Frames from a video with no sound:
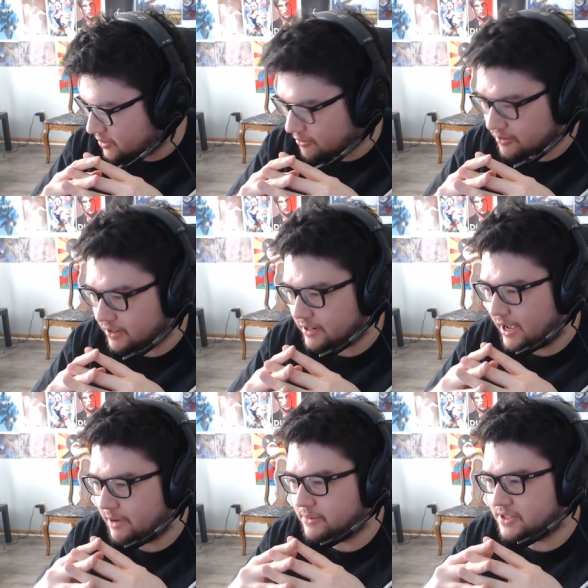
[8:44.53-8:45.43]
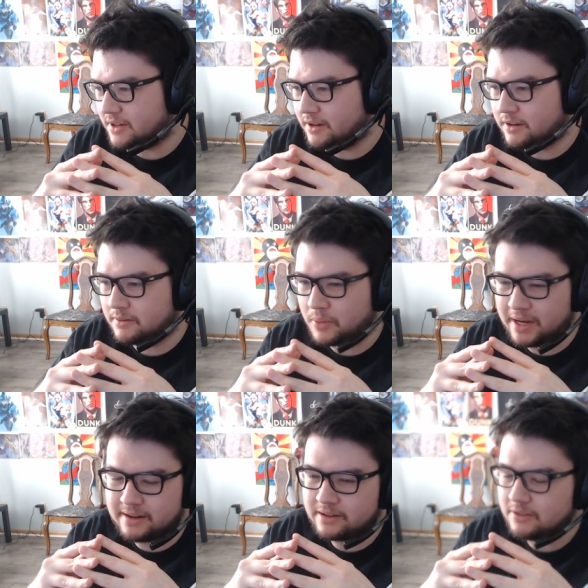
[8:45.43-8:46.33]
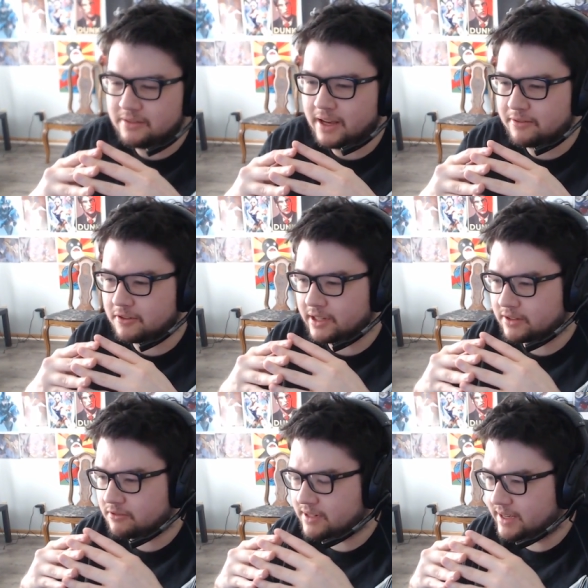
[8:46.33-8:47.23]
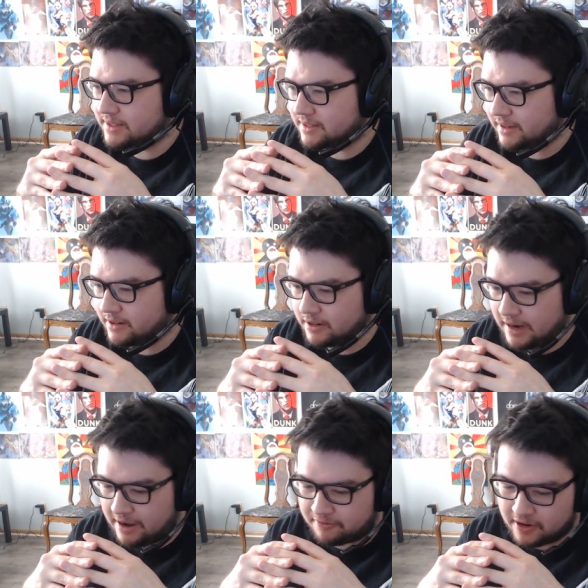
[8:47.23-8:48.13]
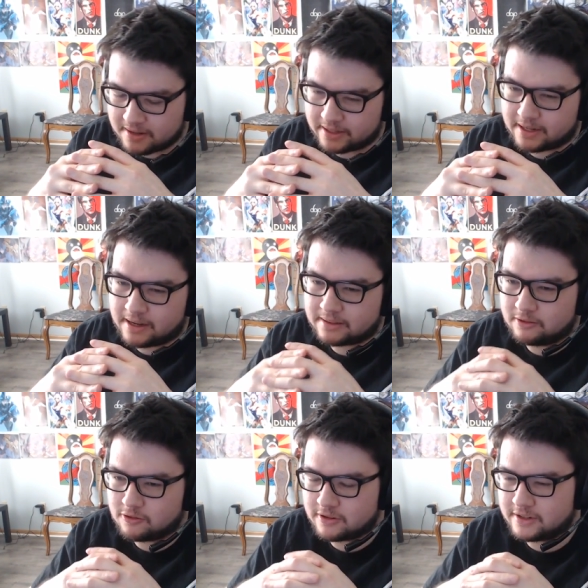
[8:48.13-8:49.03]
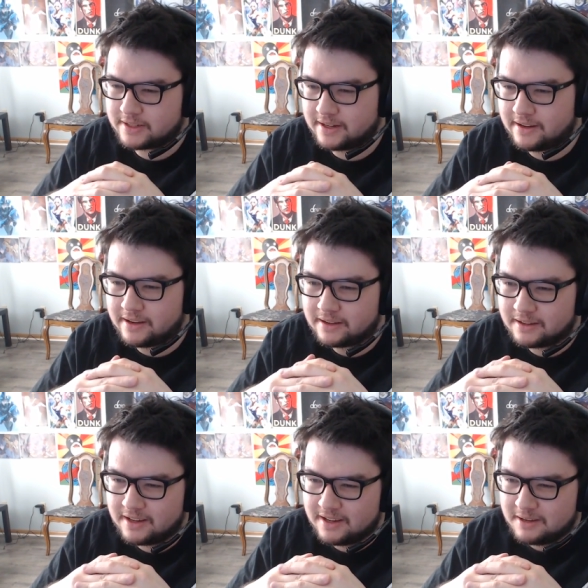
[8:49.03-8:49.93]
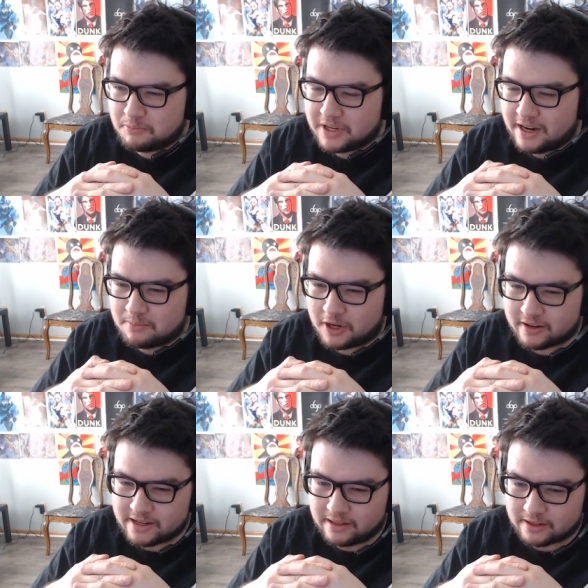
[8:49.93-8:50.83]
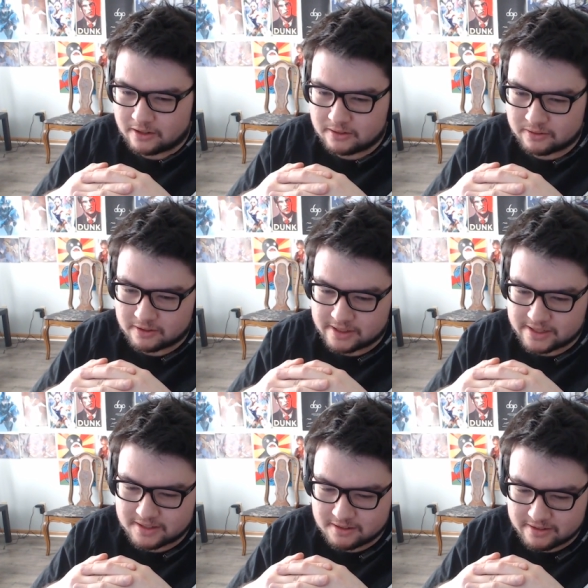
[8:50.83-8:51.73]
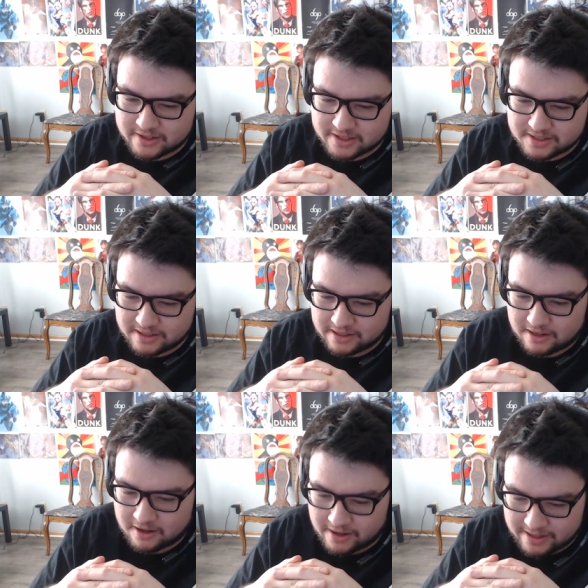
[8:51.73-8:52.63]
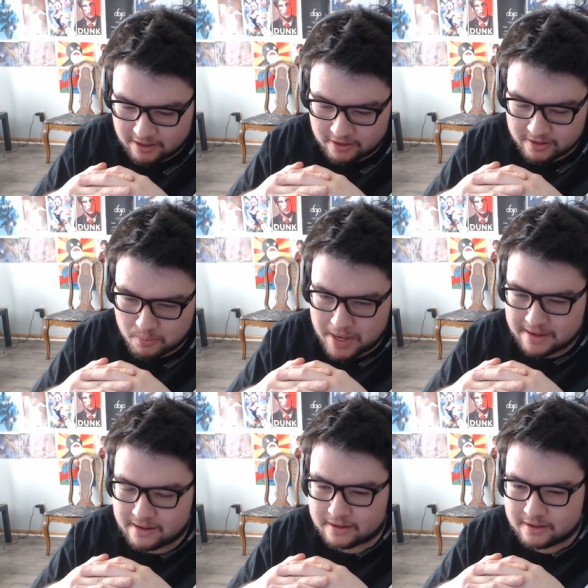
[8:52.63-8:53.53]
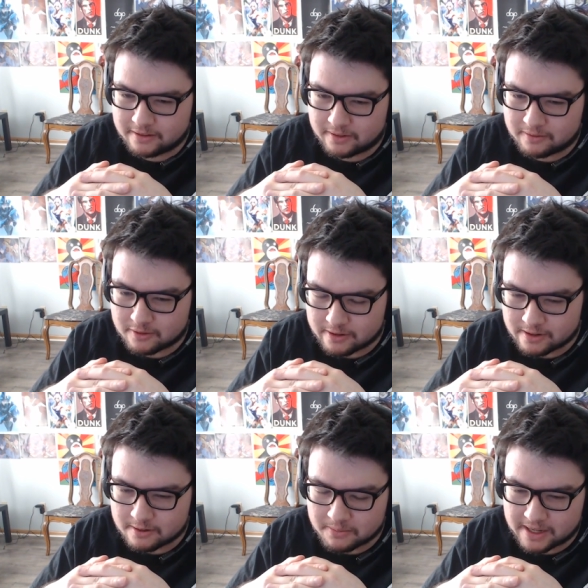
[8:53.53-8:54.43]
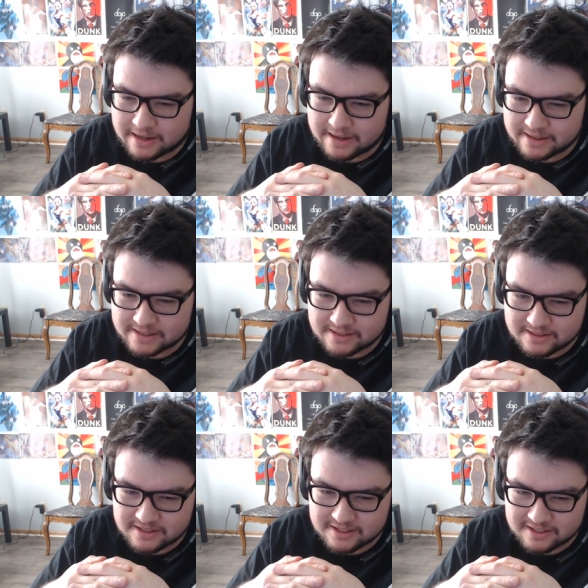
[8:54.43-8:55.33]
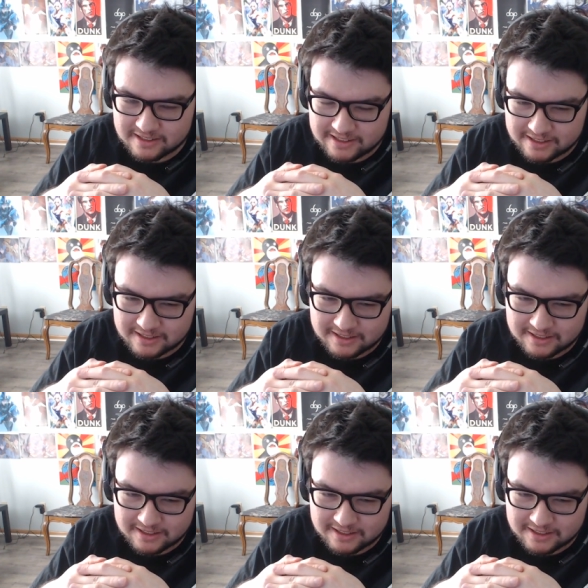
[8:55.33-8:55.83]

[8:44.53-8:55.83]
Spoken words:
order on Amazon, but I didn't do that for like 3 days later. I finally got the order today, but I'm already like over it, so it's just like, alright, all the pain I could have avoided in my ass is just like...